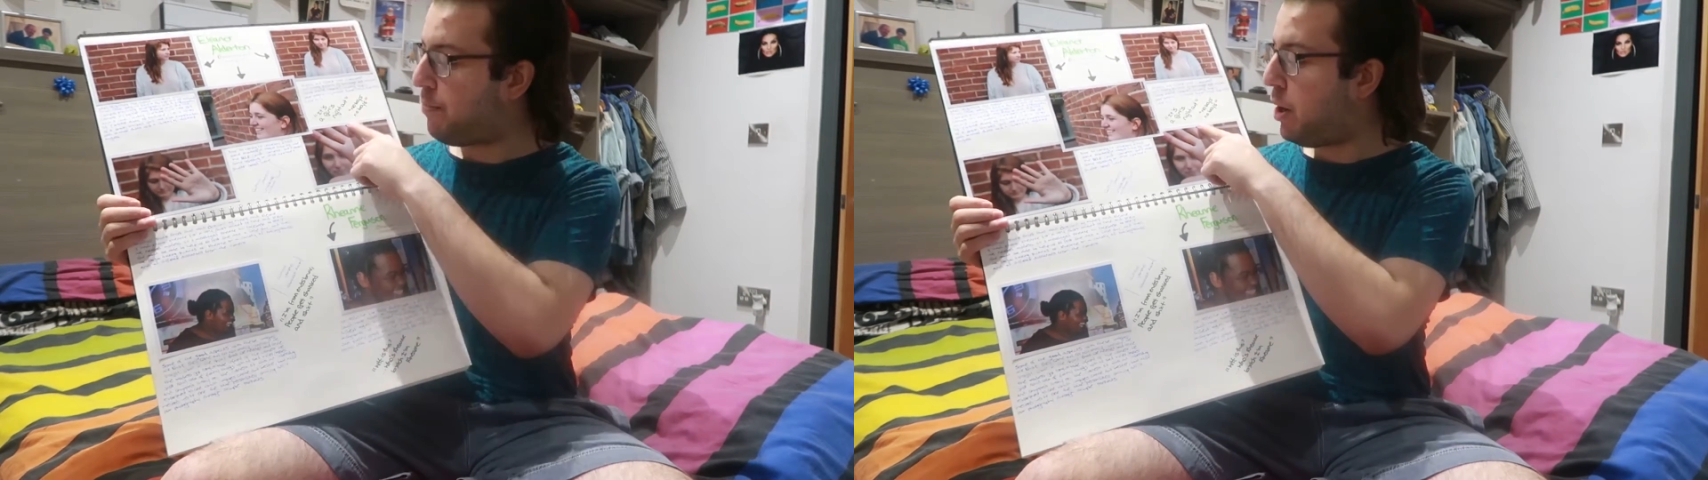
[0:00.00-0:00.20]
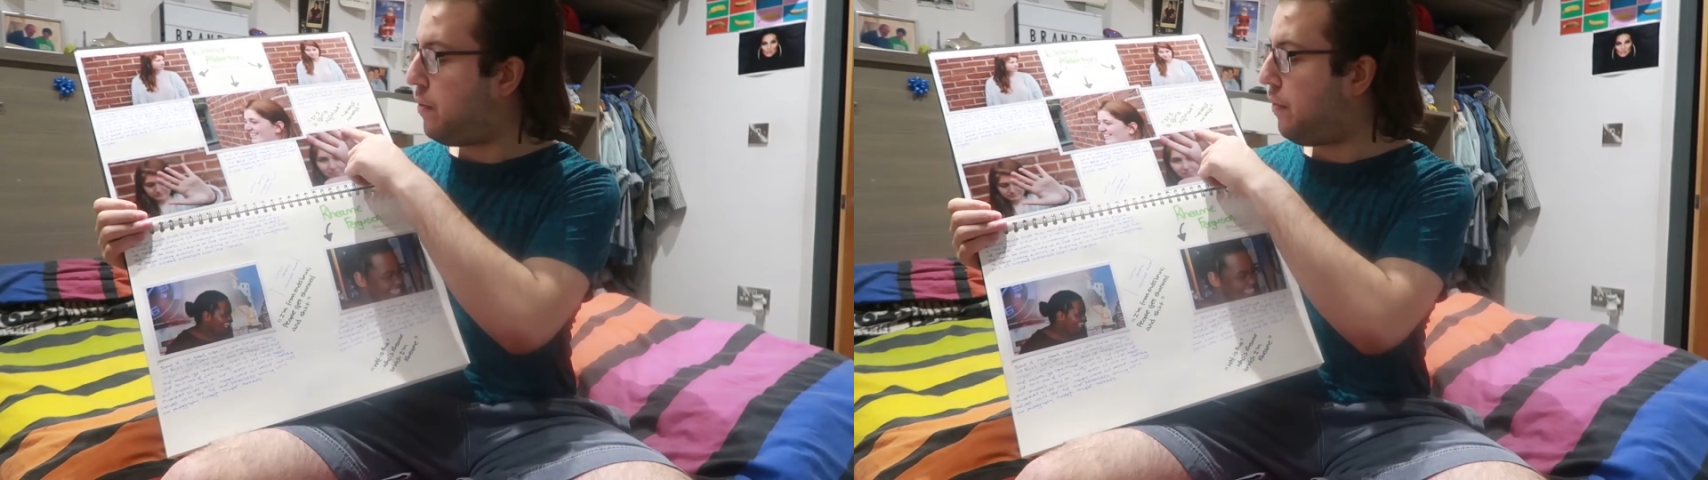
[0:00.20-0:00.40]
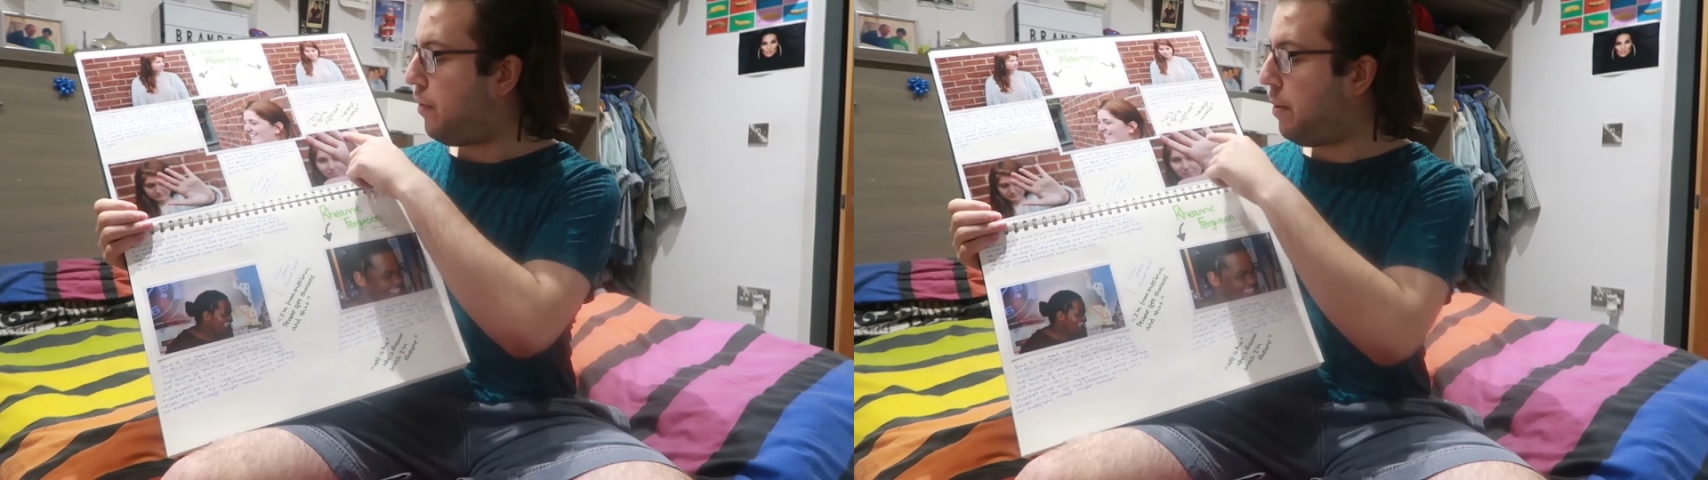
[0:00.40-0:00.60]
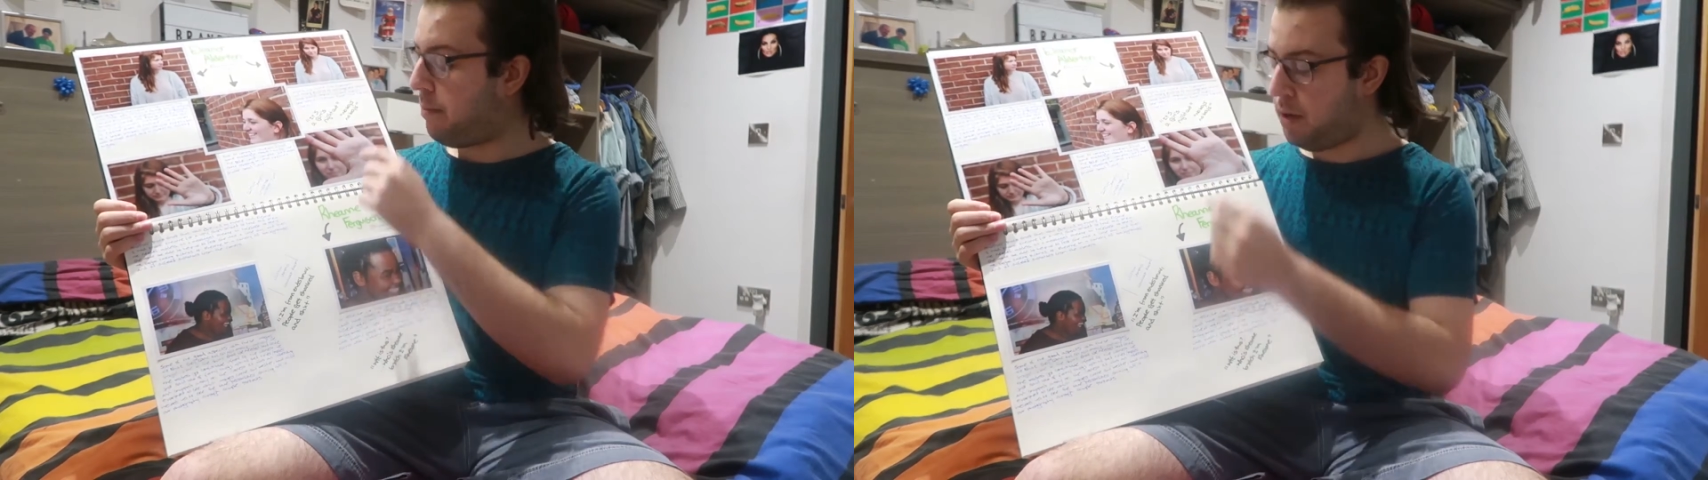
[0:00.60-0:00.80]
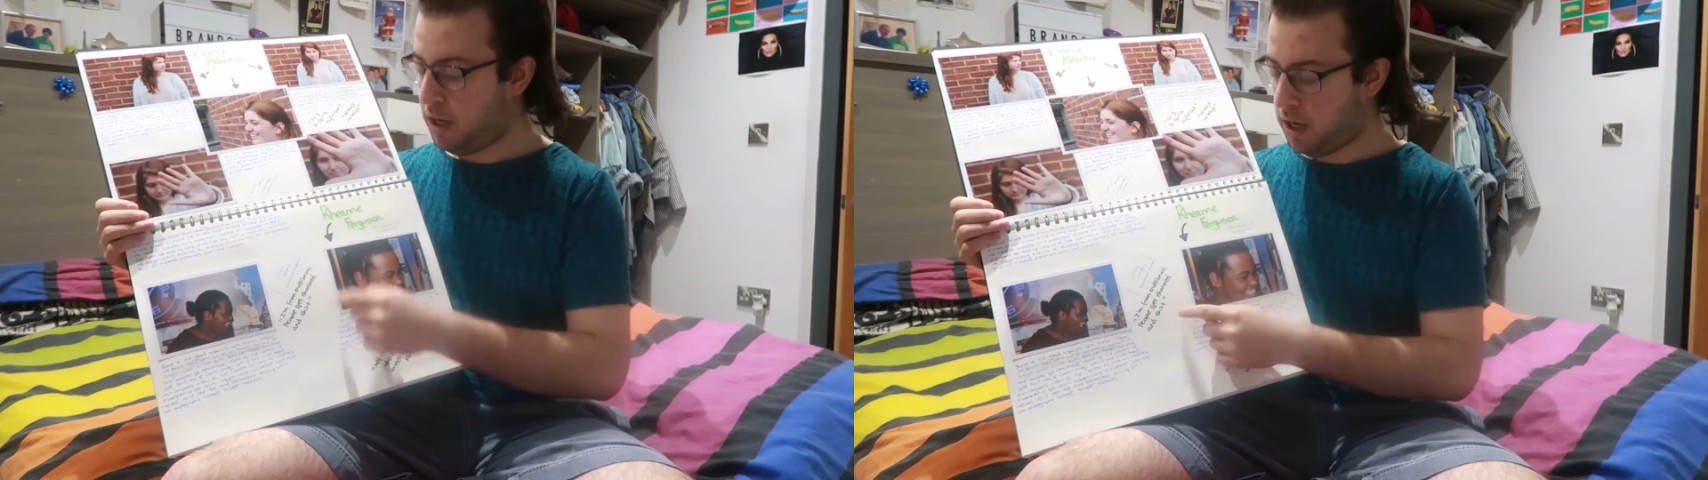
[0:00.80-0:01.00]
Both of
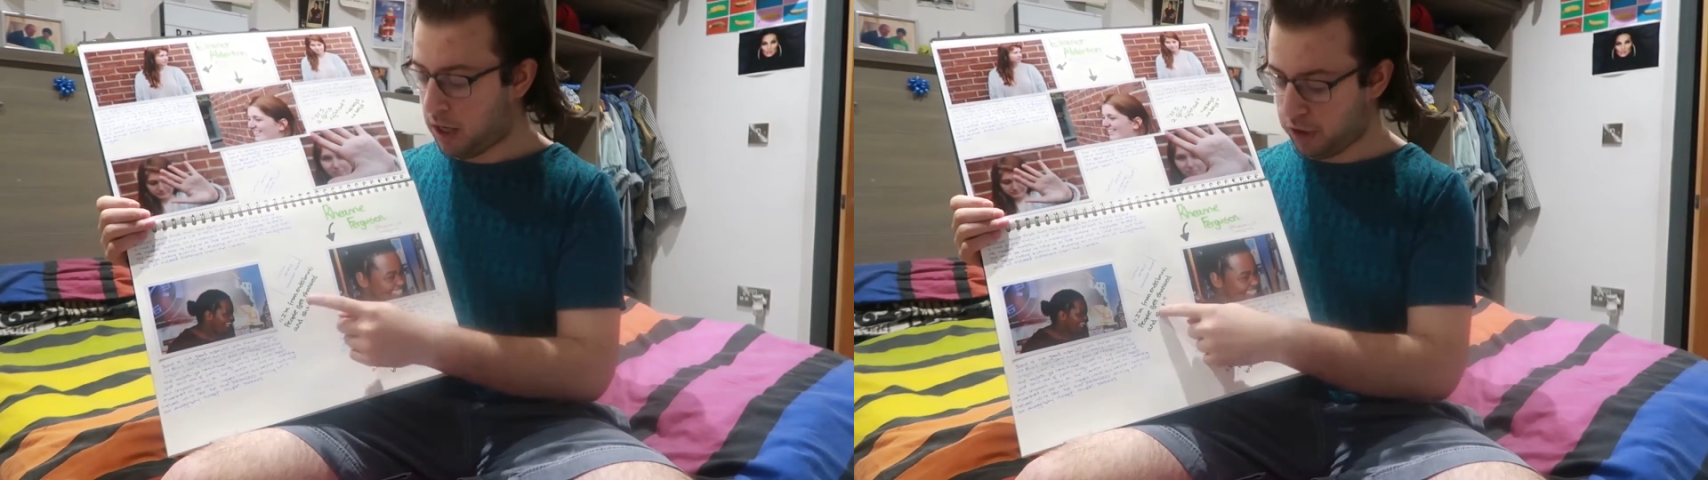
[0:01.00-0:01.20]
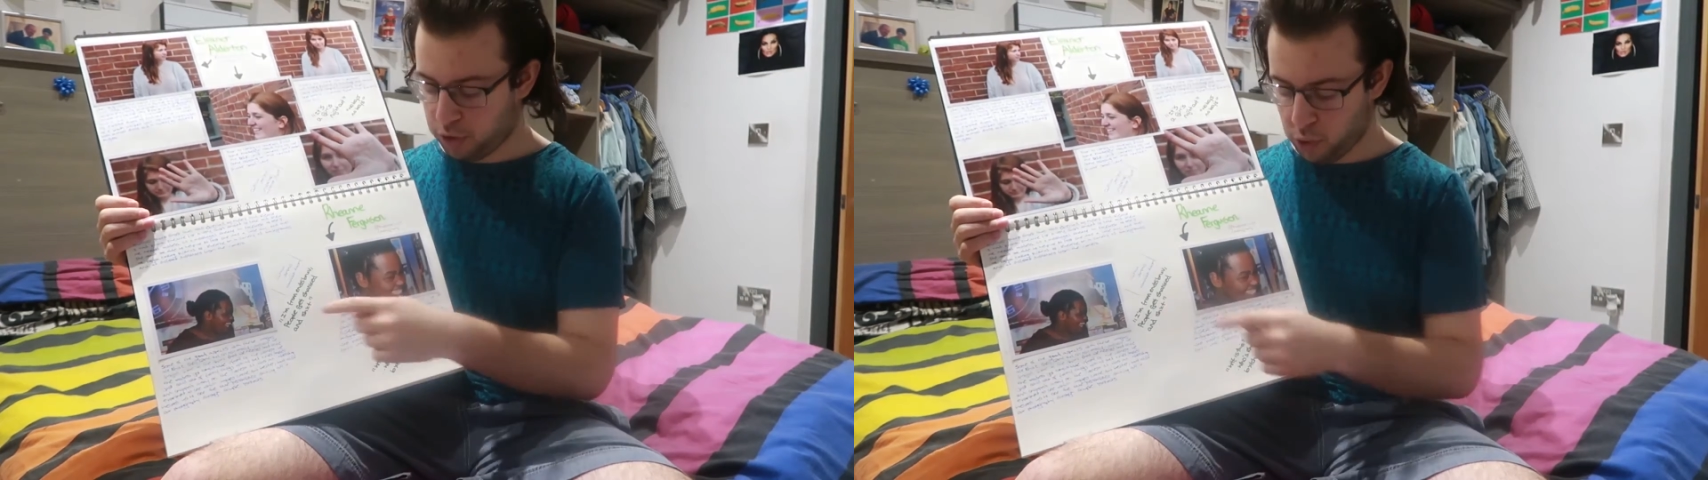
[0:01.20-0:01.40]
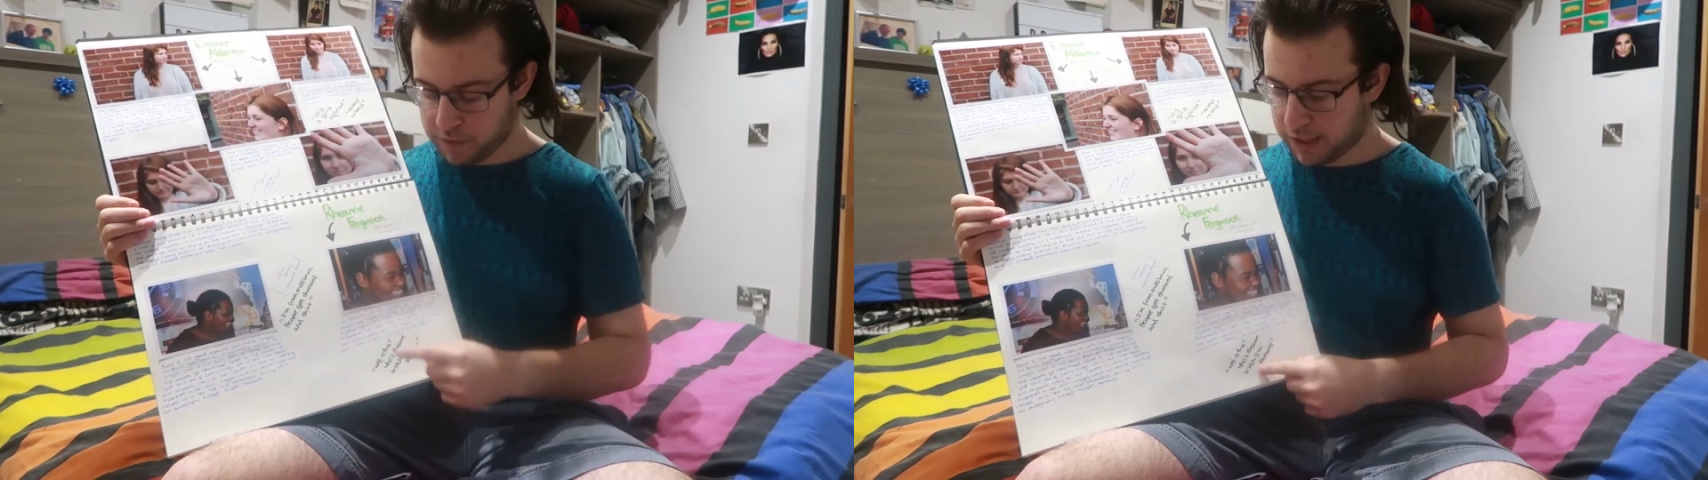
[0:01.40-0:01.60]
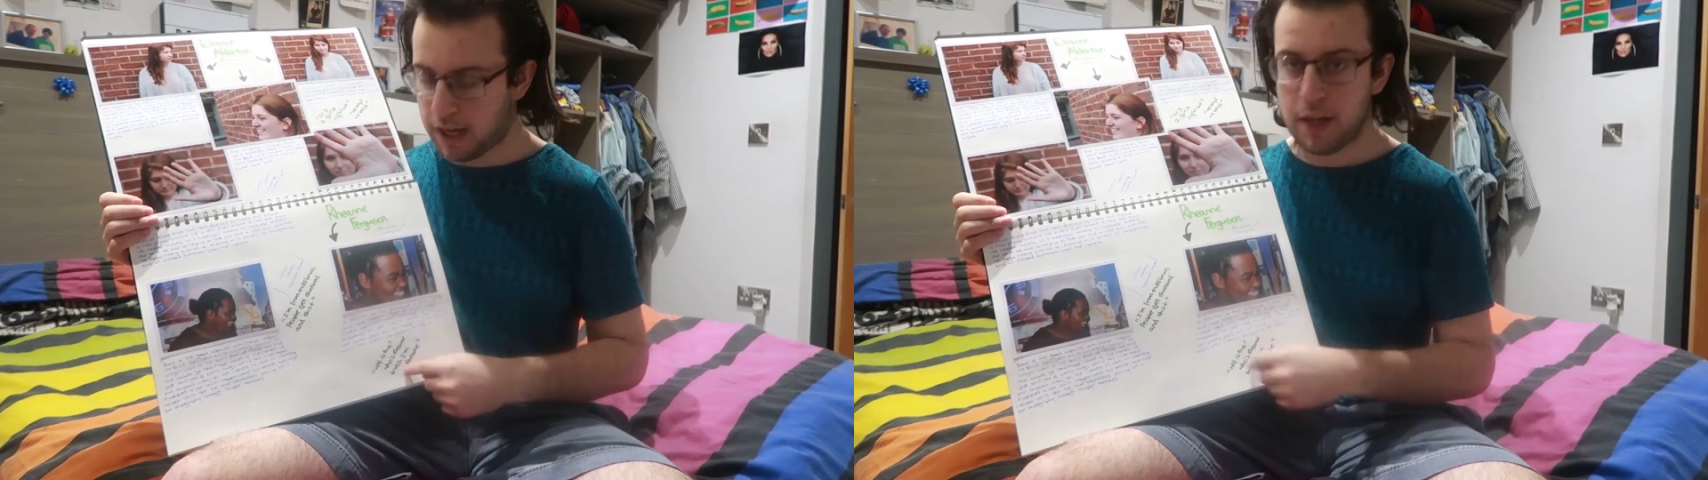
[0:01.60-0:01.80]
them, I just sort of did like